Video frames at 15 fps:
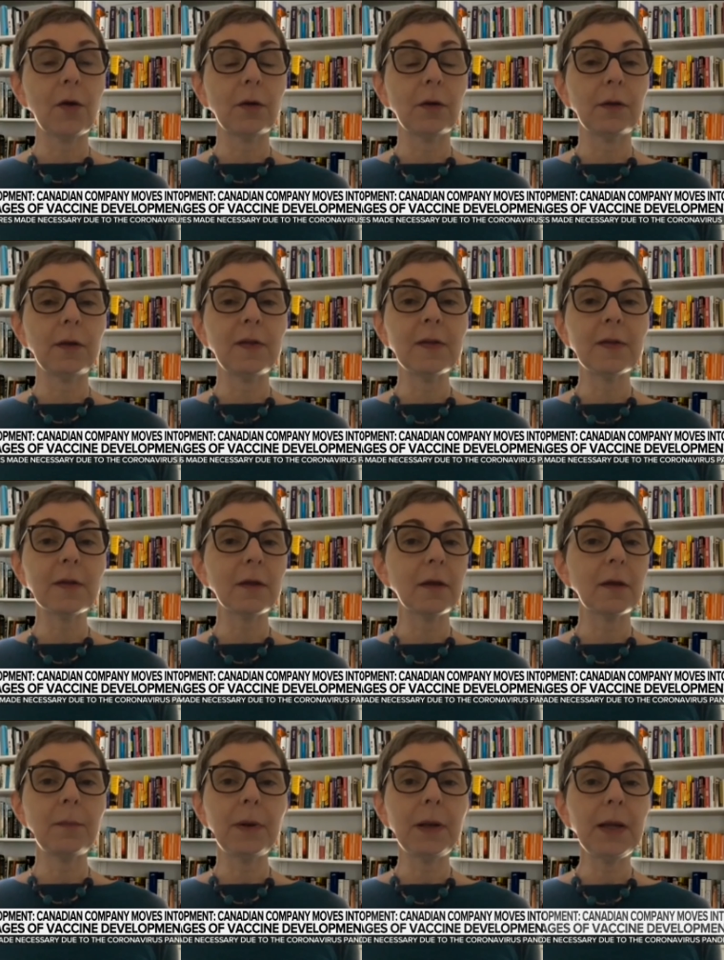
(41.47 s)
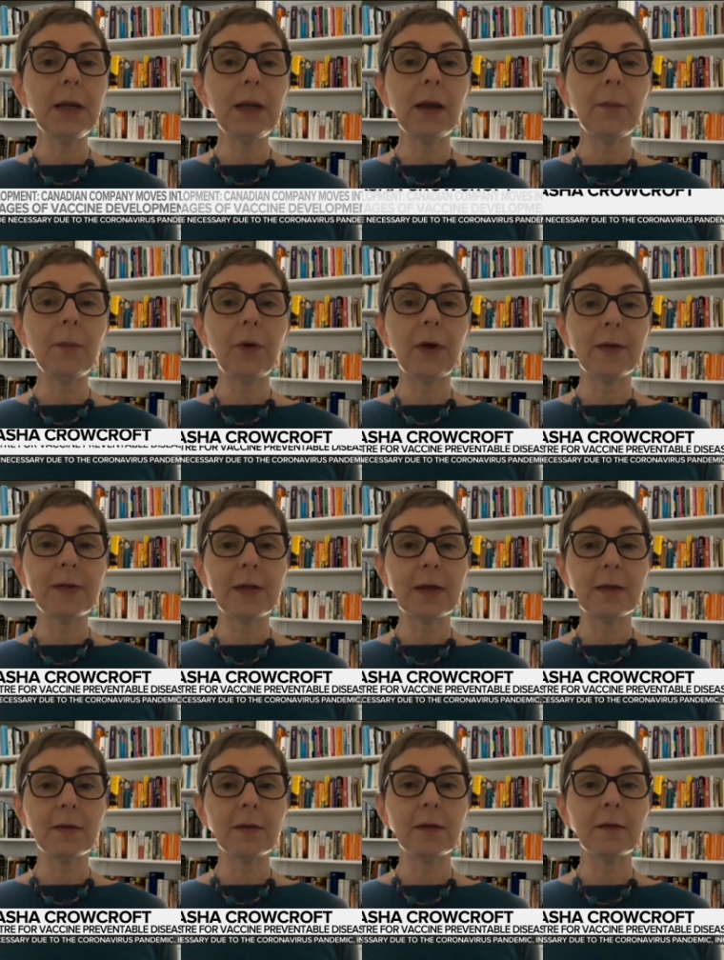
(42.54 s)
This is completely
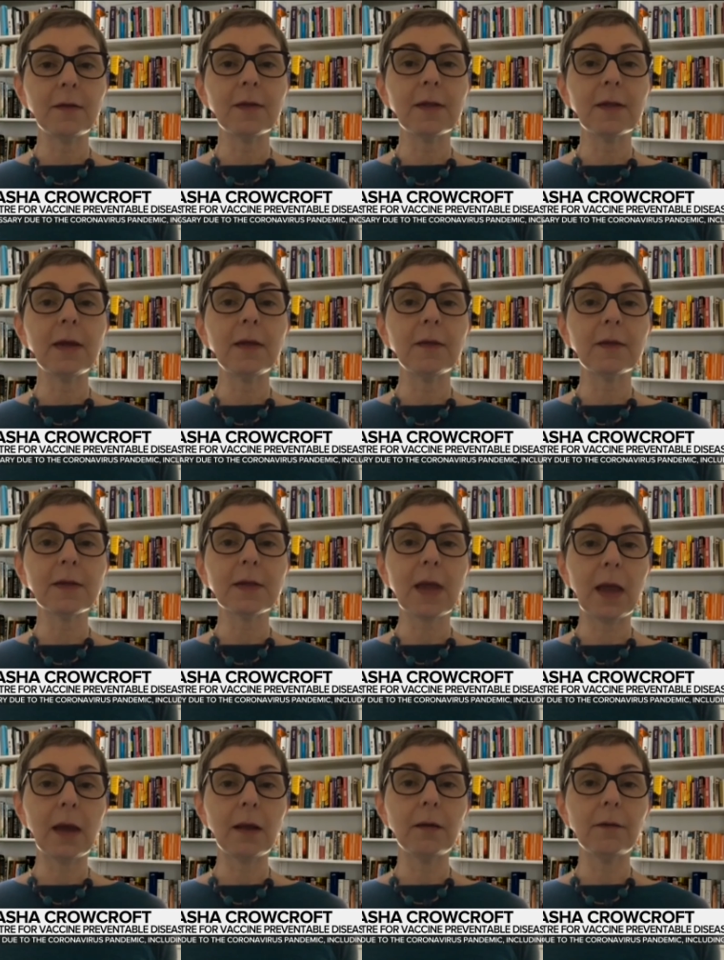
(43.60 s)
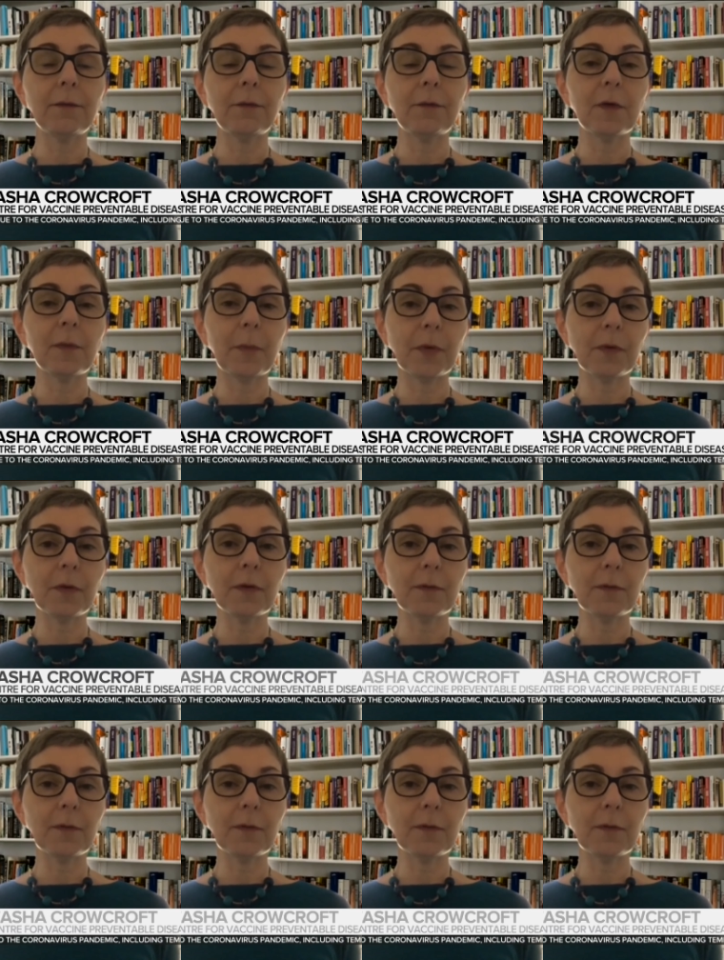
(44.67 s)
unprecedented to see the scale of response